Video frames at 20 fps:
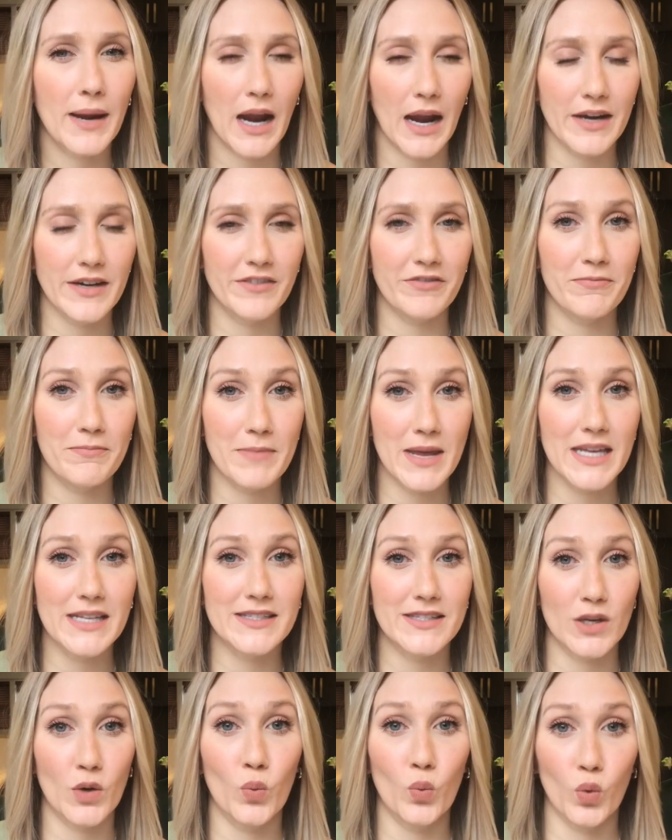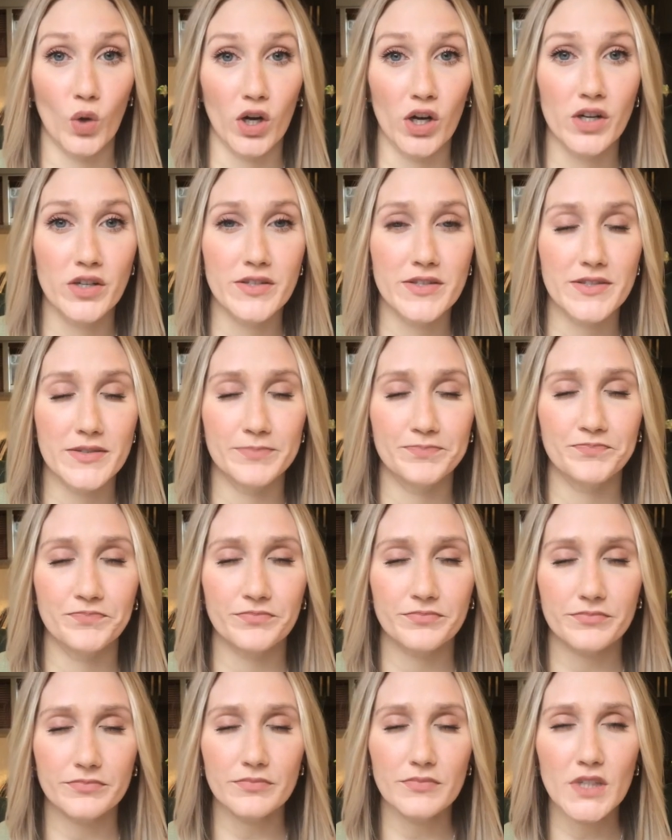kind of makes it worse.
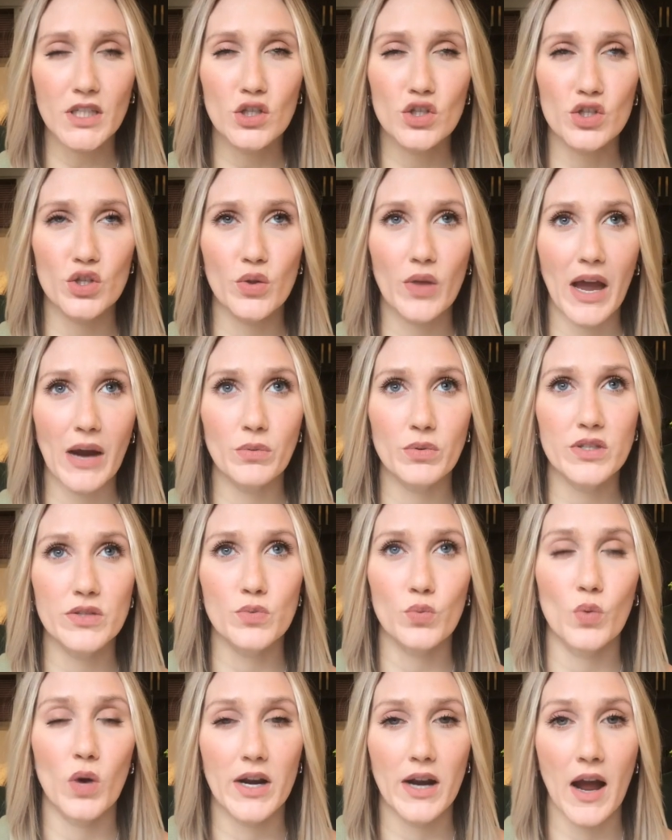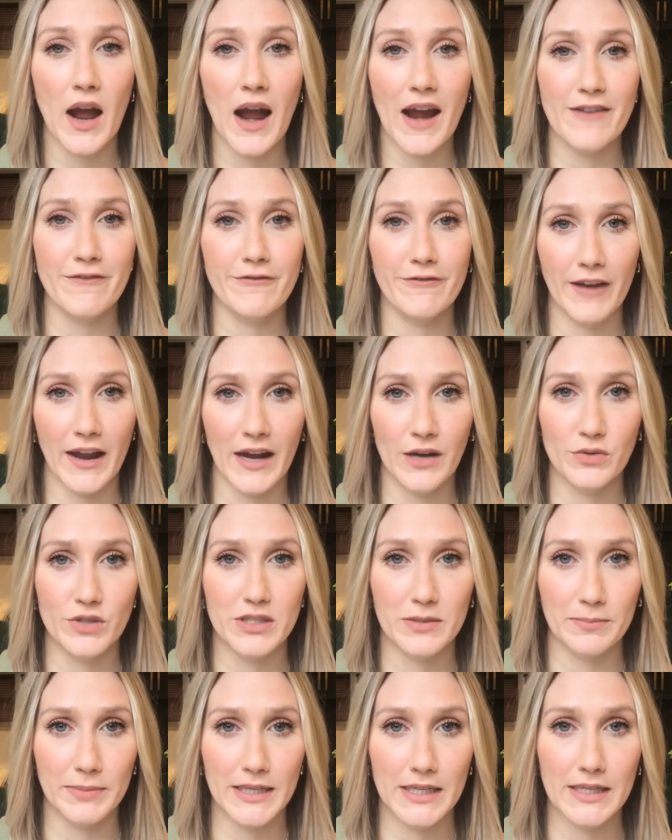So that was what I found
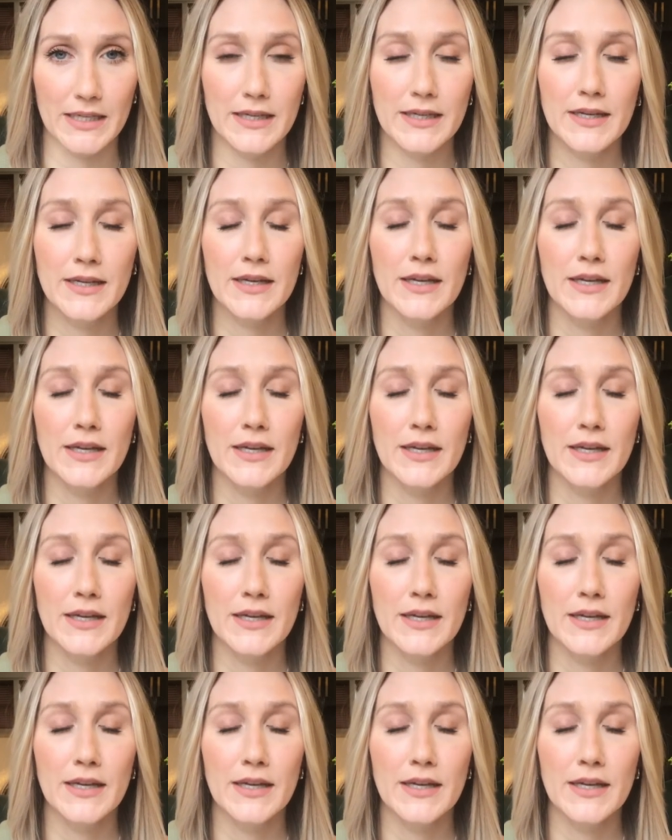to be